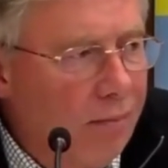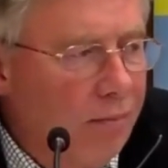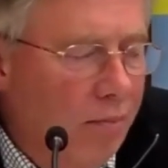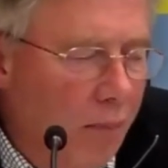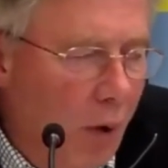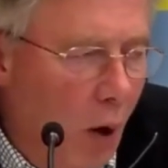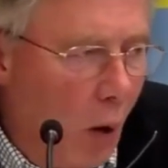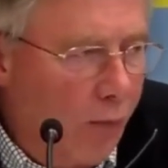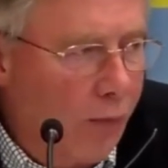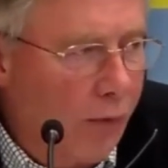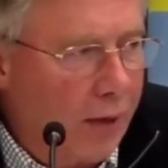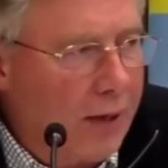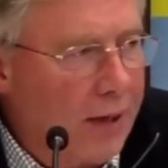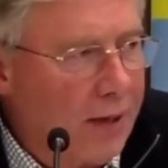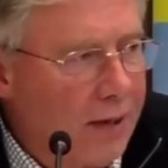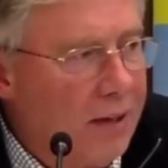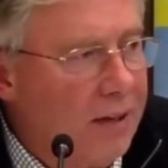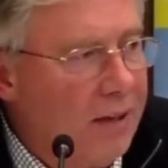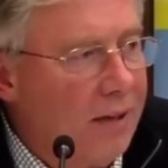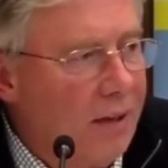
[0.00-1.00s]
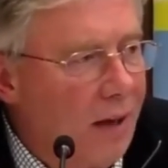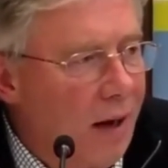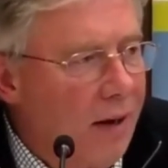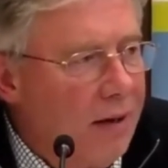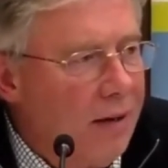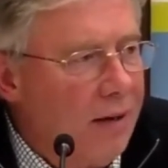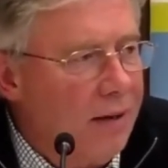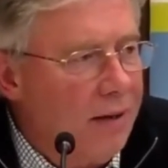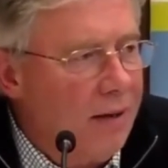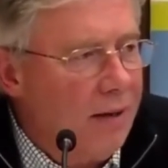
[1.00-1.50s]
hopefully
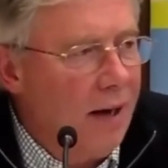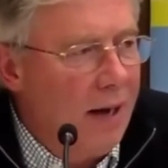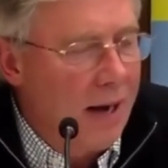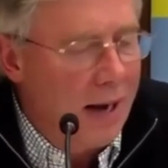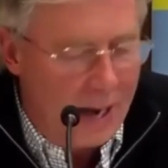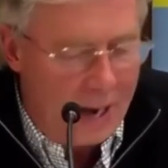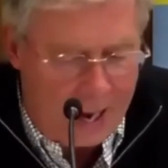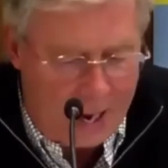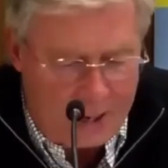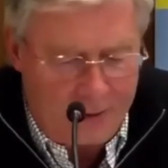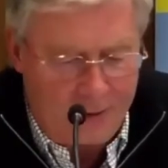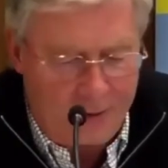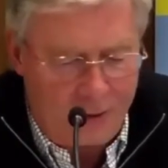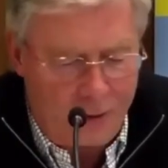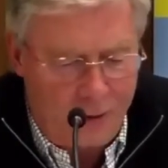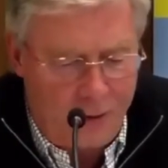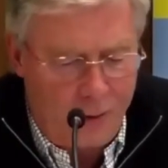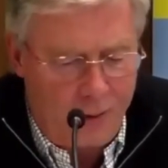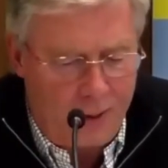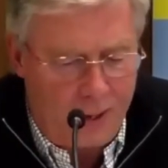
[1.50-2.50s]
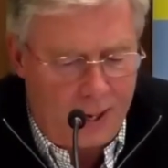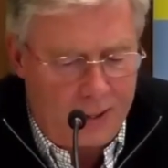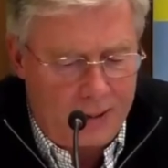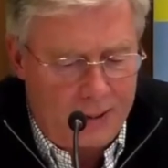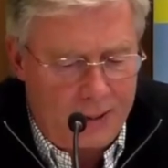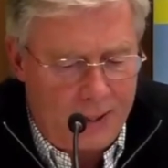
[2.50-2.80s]
concise answer to that.